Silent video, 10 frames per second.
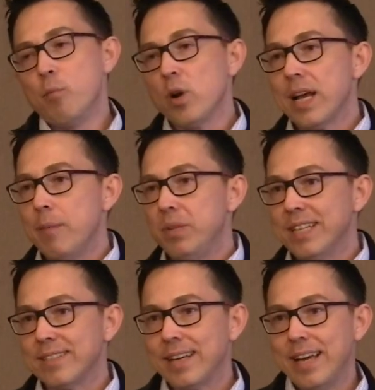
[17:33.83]
more
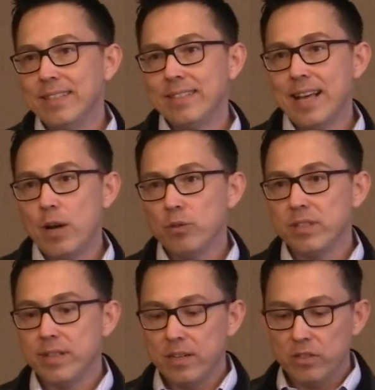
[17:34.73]
complex cases out
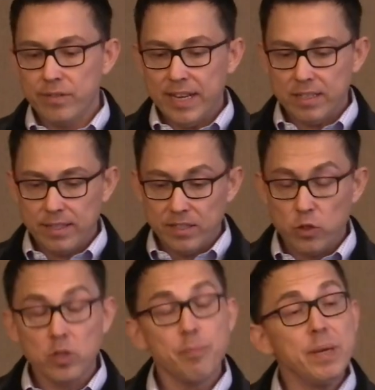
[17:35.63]
to centers of
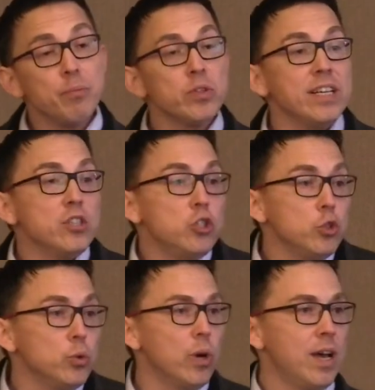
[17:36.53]
excellence or to people that
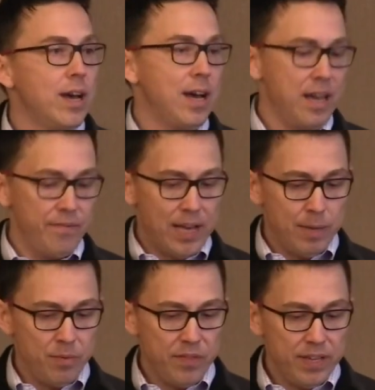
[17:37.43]
do a high
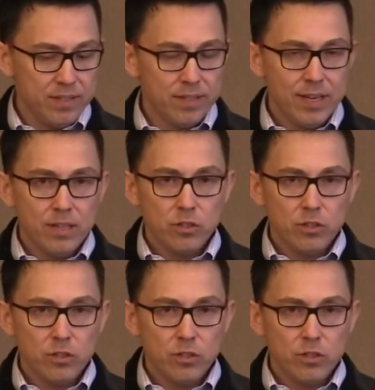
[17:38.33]
volume of this.